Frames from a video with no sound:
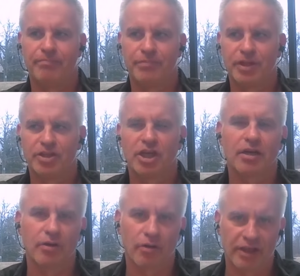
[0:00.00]
the the
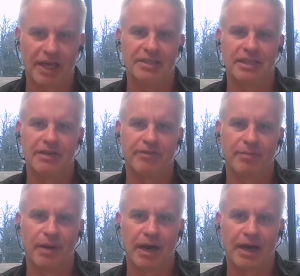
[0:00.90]
juggernaut that is
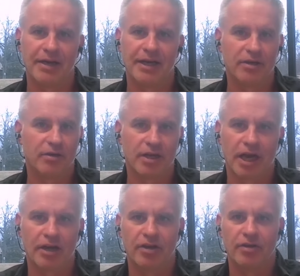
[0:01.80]
lithium-ion, and you can
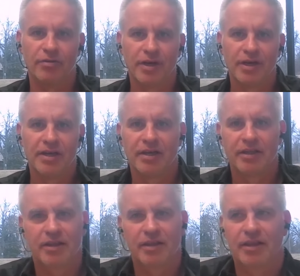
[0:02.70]
argue
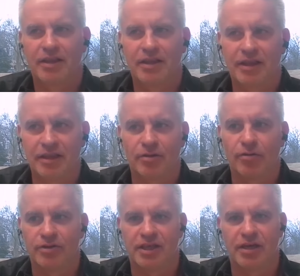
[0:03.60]
there's also